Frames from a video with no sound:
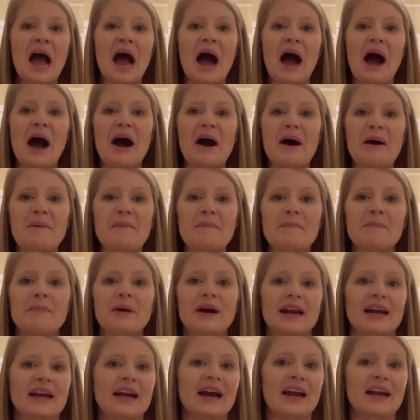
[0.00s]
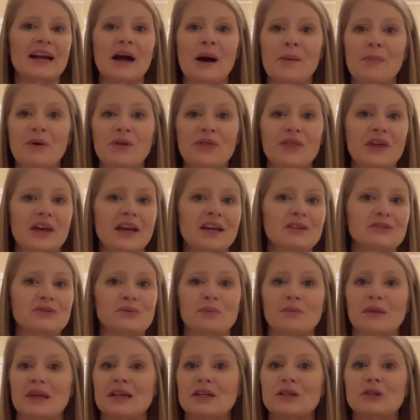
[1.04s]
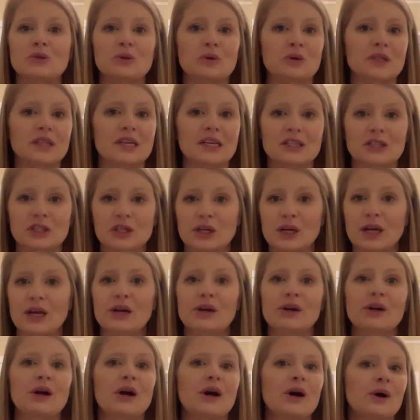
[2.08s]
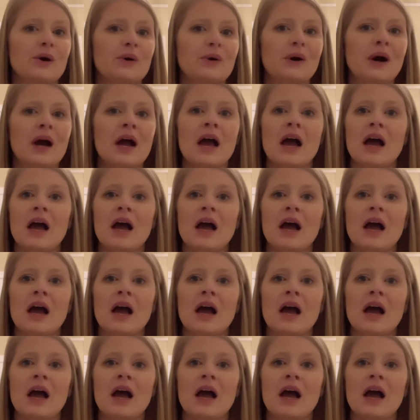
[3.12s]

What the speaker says: But I got a couple things from like Sol de Janeiro,